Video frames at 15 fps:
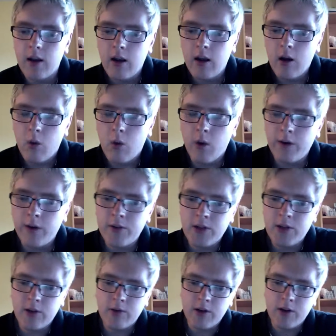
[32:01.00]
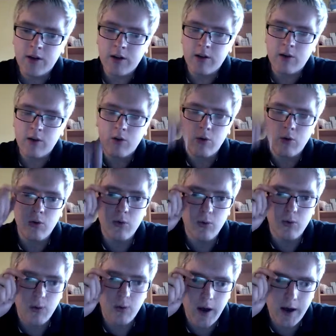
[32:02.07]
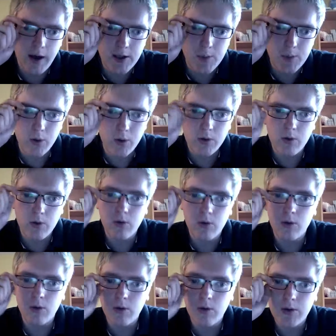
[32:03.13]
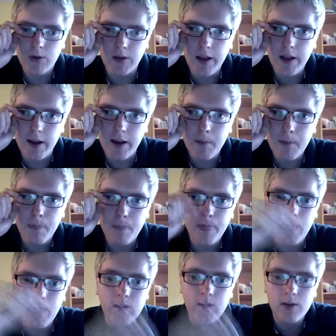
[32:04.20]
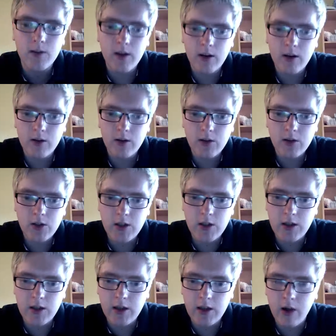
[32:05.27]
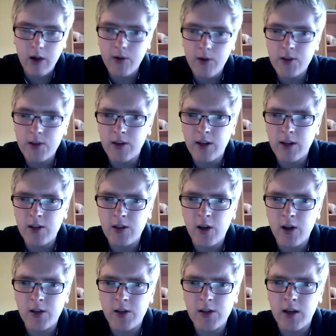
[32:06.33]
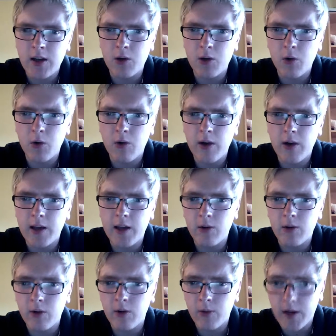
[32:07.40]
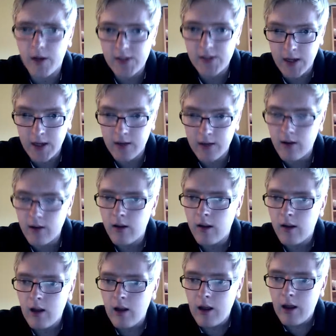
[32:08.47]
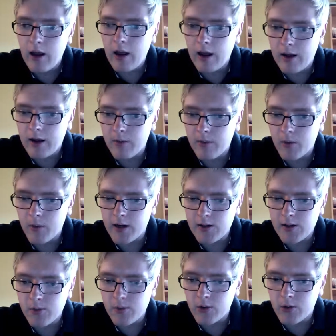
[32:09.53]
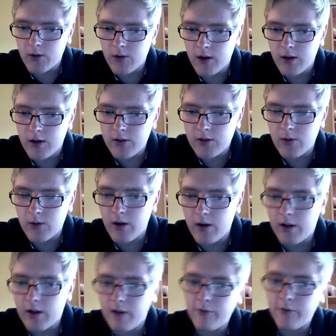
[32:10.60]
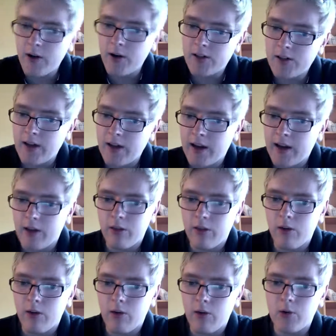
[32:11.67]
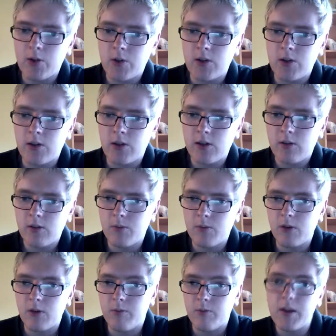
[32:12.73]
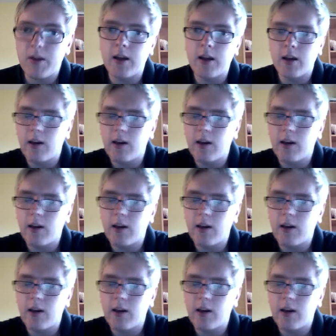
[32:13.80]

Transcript: One of the children who I spoke to today, she originally just ignored what I said when I spoke to her. So at first I kind of thought, oh, she's just sort of being